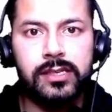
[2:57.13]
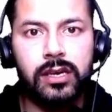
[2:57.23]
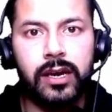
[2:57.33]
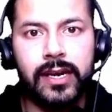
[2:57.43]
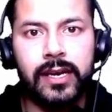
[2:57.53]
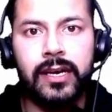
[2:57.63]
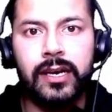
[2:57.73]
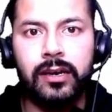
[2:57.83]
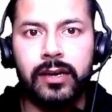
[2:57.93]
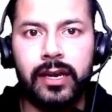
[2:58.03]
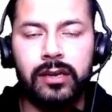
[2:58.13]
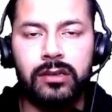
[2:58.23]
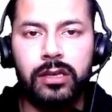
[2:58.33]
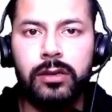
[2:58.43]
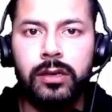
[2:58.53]
again and again in
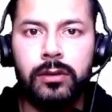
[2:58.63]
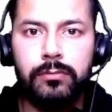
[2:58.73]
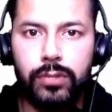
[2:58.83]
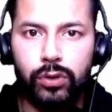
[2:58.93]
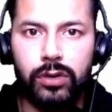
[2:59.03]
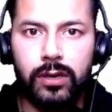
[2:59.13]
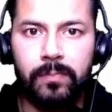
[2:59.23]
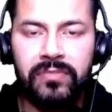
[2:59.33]
the program.